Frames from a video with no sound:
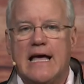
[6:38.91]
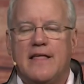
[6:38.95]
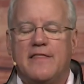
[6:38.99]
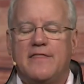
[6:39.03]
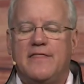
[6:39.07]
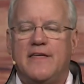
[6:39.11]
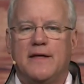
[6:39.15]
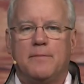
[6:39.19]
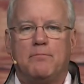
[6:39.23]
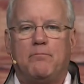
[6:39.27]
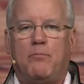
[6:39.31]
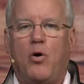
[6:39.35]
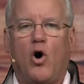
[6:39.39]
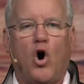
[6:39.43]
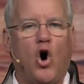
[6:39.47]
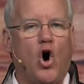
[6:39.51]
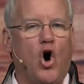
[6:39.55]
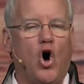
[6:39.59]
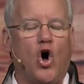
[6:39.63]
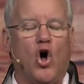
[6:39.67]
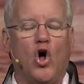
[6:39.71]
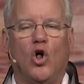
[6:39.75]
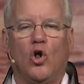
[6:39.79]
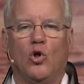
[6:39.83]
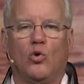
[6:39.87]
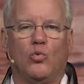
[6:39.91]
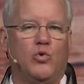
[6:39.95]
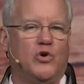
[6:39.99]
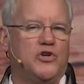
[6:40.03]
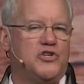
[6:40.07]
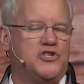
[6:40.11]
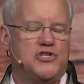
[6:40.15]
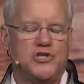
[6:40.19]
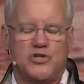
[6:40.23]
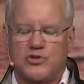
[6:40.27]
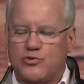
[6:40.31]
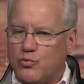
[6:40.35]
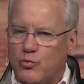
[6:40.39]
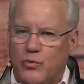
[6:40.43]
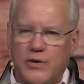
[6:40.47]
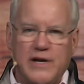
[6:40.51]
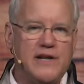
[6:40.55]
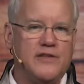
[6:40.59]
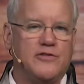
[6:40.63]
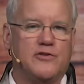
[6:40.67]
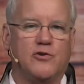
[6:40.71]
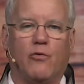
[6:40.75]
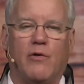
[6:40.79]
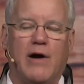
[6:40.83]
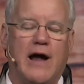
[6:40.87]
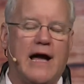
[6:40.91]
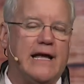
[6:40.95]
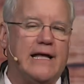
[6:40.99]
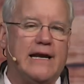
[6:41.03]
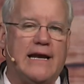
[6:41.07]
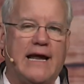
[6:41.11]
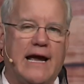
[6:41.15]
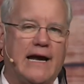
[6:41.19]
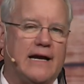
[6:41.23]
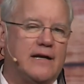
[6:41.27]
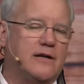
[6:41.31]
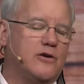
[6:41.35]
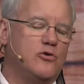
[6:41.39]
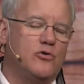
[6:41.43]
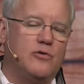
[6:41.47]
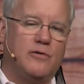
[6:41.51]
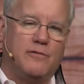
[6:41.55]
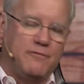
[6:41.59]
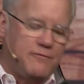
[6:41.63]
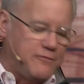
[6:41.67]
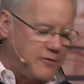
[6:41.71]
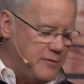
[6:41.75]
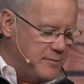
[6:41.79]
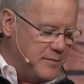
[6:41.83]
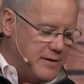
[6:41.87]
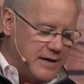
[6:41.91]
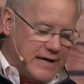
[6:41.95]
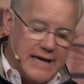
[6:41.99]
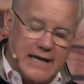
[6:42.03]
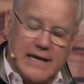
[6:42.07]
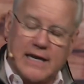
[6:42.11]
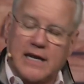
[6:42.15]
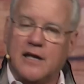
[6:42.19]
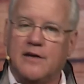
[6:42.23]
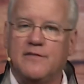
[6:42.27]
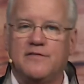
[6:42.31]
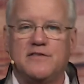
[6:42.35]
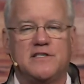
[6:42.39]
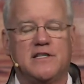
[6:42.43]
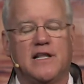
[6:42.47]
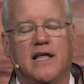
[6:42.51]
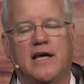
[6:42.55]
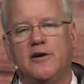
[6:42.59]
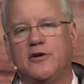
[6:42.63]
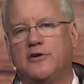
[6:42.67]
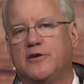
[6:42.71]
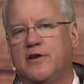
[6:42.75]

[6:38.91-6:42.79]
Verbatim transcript: that Paul would just read the riot act to him from beginning of his letter